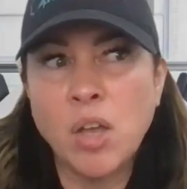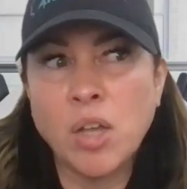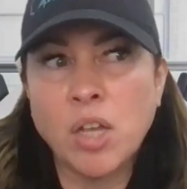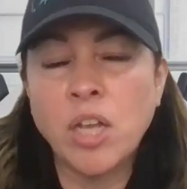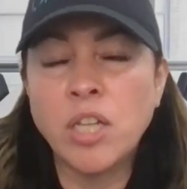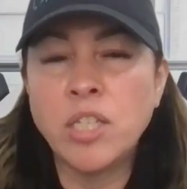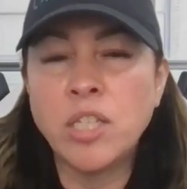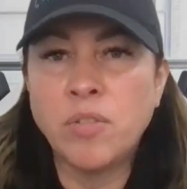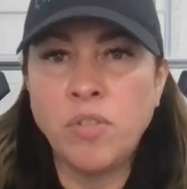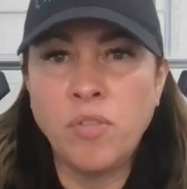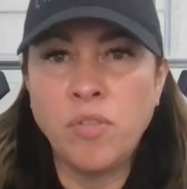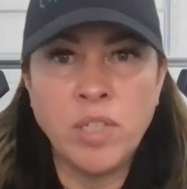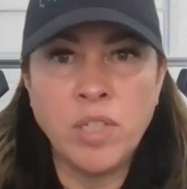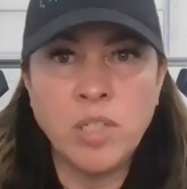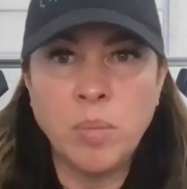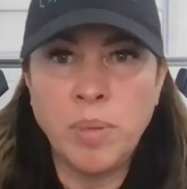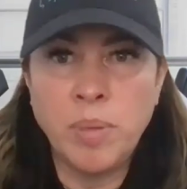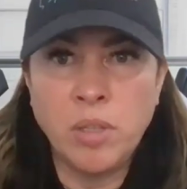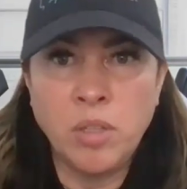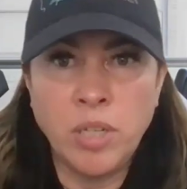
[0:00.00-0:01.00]
Because of the
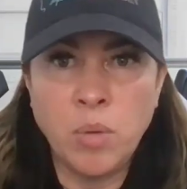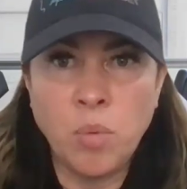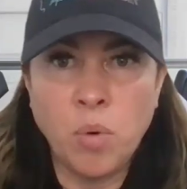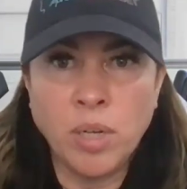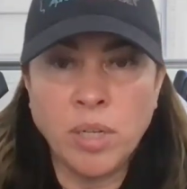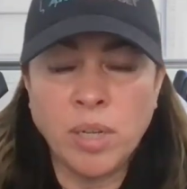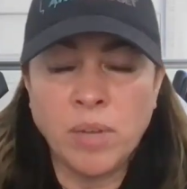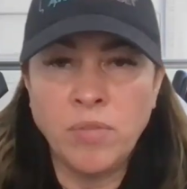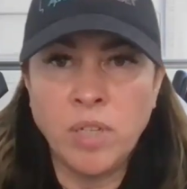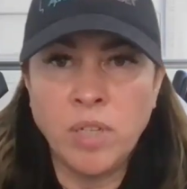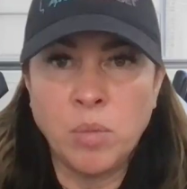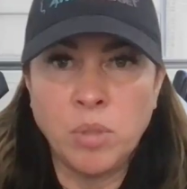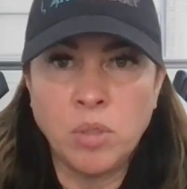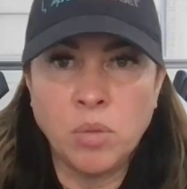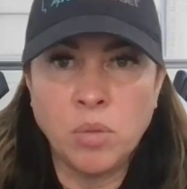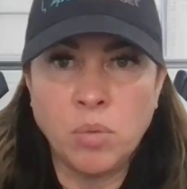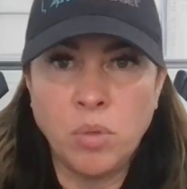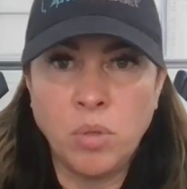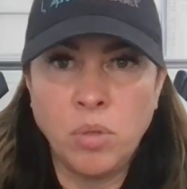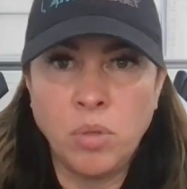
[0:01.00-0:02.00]
visibility and work I've done with
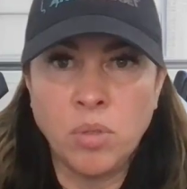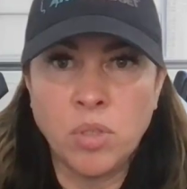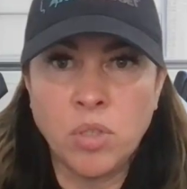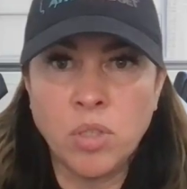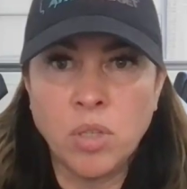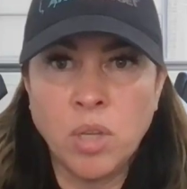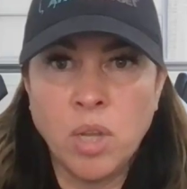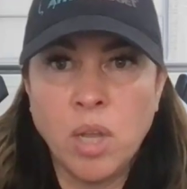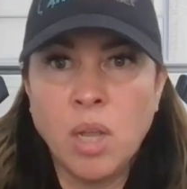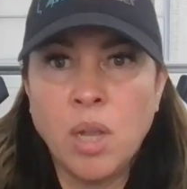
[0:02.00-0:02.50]
the Roots,